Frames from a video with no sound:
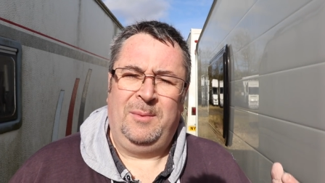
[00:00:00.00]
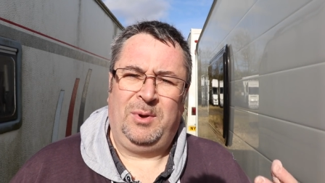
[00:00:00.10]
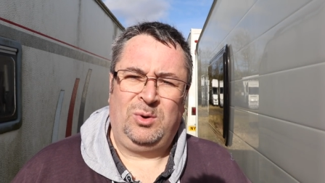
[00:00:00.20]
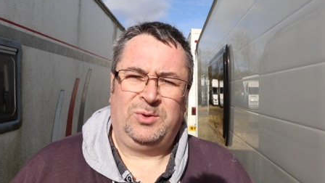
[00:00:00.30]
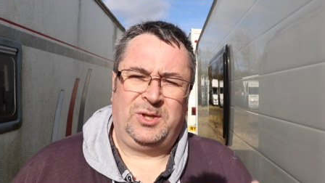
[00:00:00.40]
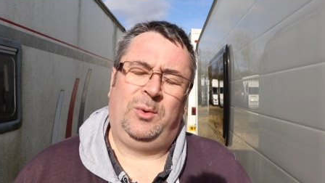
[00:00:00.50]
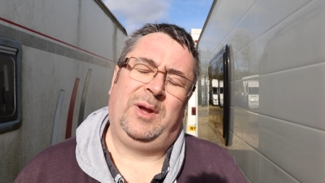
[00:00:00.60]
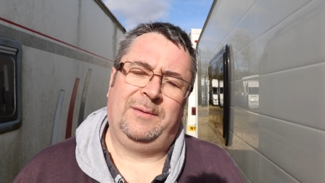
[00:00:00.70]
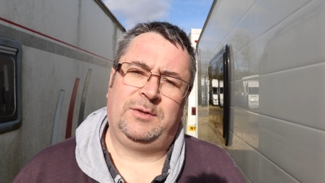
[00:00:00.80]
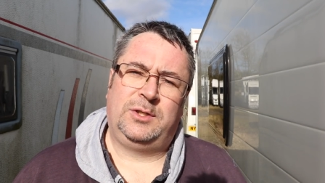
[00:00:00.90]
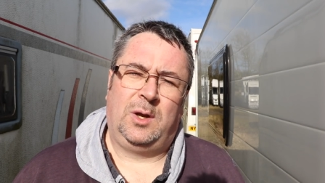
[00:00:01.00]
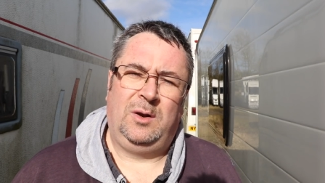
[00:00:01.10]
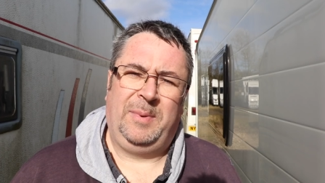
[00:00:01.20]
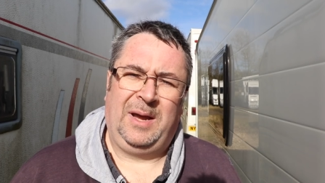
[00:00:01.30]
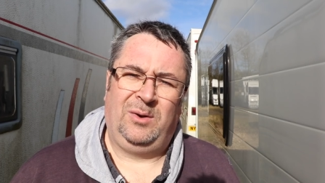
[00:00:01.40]
but also we have a
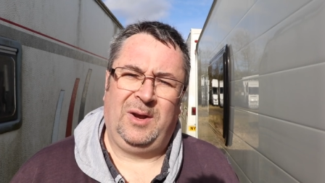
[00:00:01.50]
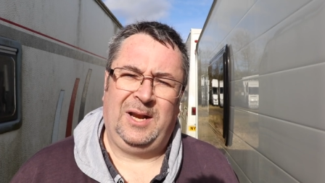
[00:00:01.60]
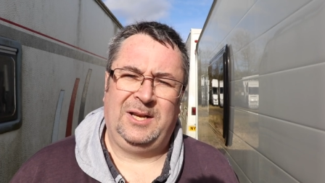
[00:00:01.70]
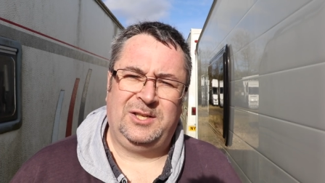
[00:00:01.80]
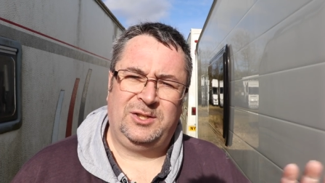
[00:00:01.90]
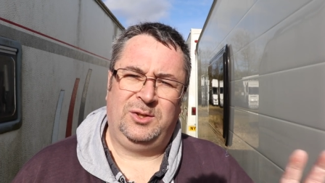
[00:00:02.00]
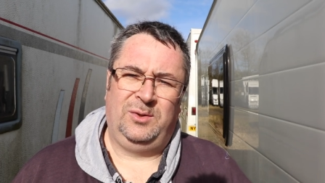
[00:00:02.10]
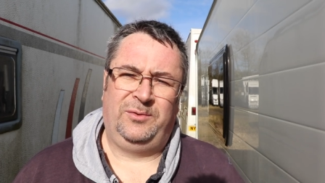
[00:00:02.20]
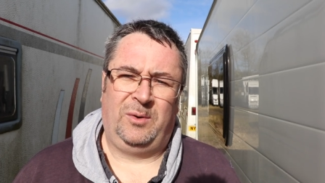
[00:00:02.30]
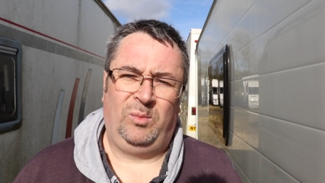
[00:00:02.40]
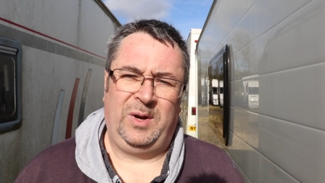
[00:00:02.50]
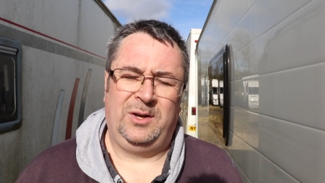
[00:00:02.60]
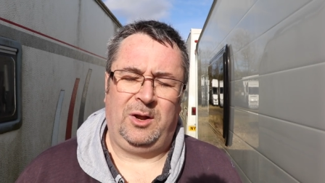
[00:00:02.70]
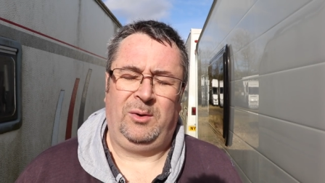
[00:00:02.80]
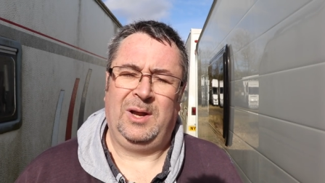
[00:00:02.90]
solar panel connected to the front
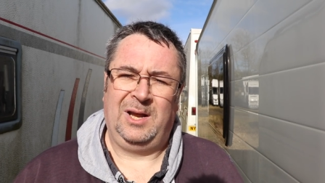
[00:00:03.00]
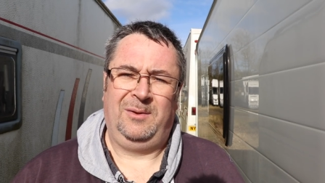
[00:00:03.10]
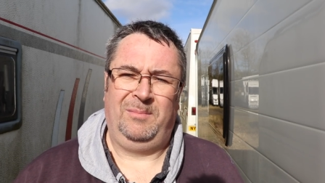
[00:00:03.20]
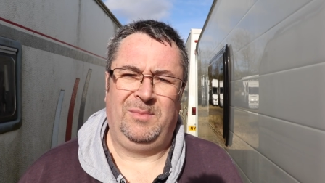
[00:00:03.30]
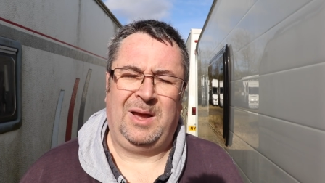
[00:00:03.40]
window.